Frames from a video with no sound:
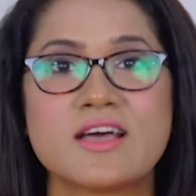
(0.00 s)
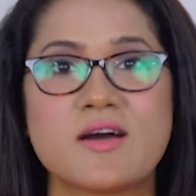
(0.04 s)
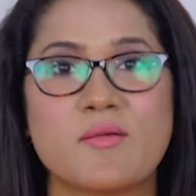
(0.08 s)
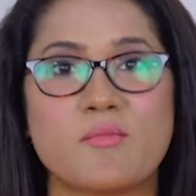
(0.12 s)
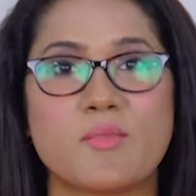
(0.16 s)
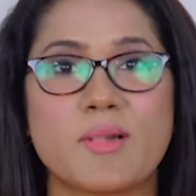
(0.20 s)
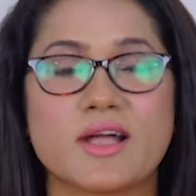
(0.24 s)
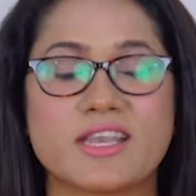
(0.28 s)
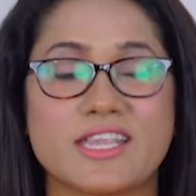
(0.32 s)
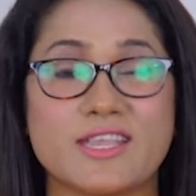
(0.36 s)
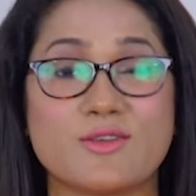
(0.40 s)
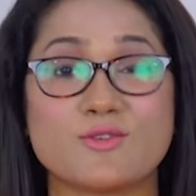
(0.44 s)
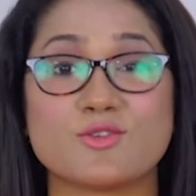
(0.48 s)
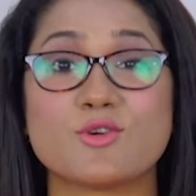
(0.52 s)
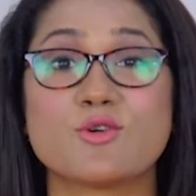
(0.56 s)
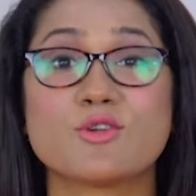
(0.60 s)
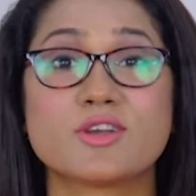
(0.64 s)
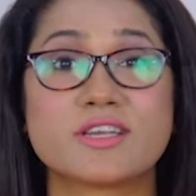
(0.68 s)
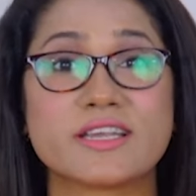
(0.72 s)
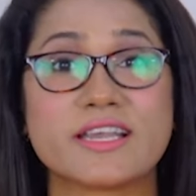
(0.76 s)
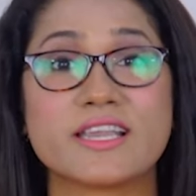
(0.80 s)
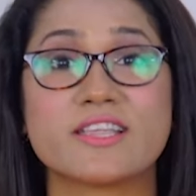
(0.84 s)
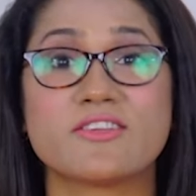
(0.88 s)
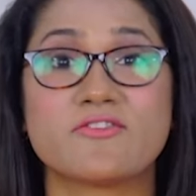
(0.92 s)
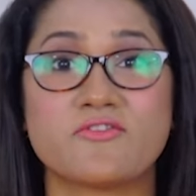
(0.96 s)
but you don't
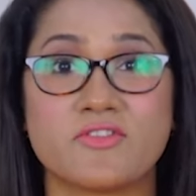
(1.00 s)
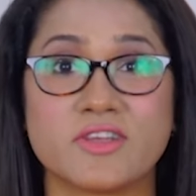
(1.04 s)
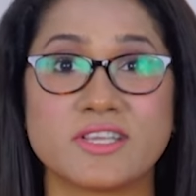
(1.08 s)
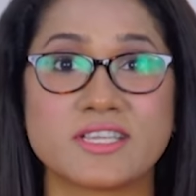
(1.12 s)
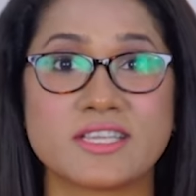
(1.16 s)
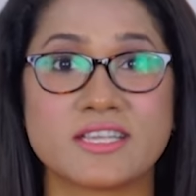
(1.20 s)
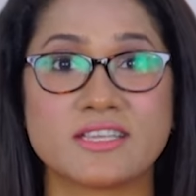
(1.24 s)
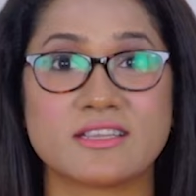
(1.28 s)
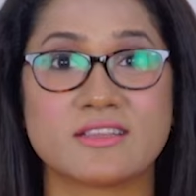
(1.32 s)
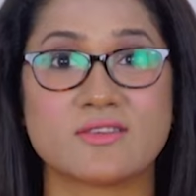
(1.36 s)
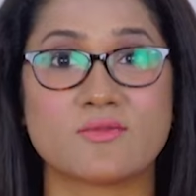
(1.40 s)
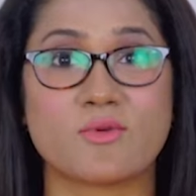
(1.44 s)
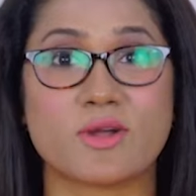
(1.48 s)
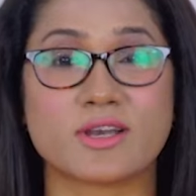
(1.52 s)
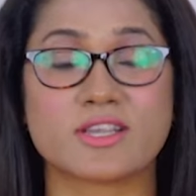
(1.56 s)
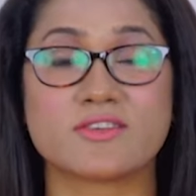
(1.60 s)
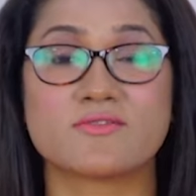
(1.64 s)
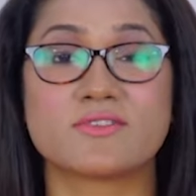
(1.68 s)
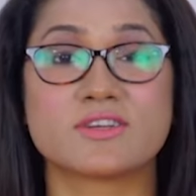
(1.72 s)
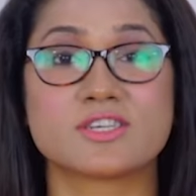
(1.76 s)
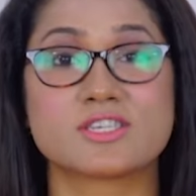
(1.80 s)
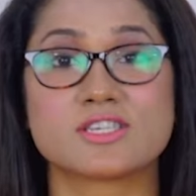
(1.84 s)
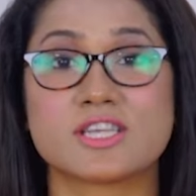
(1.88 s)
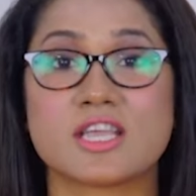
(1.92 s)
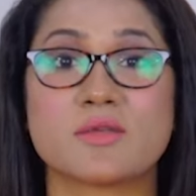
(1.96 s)
really fit in
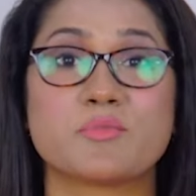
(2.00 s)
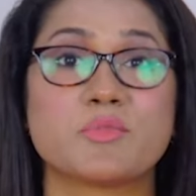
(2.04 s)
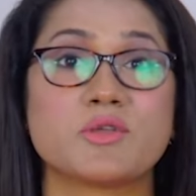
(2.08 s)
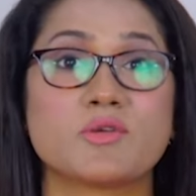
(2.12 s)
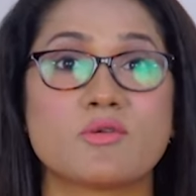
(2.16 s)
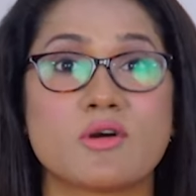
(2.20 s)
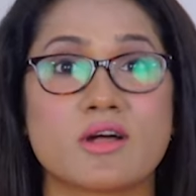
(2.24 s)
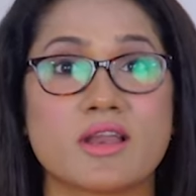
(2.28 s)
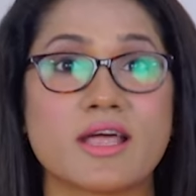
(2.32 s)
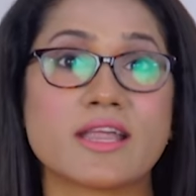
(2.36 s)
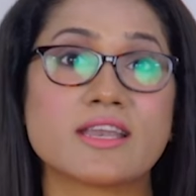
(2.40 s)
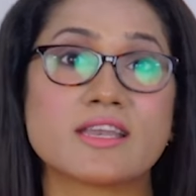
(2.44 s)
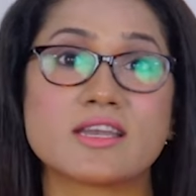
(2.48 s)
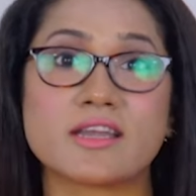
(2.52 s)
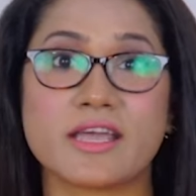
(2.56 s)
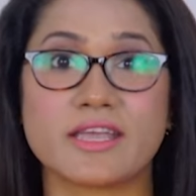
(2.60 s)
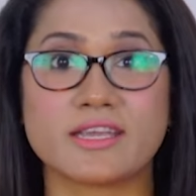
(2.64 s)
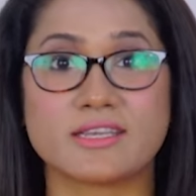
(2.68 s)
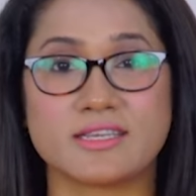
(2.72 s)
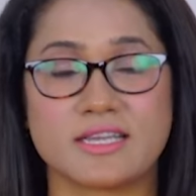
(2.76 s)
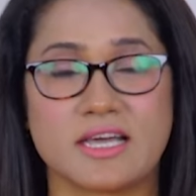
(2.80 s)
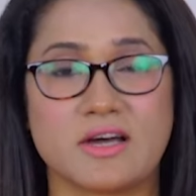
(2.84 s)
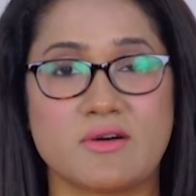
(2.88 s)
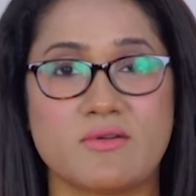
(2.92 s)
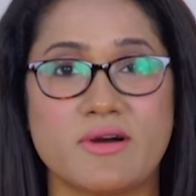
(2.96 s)
whatever shape you are at right
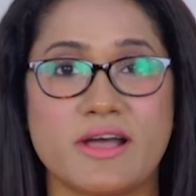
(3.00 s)
now.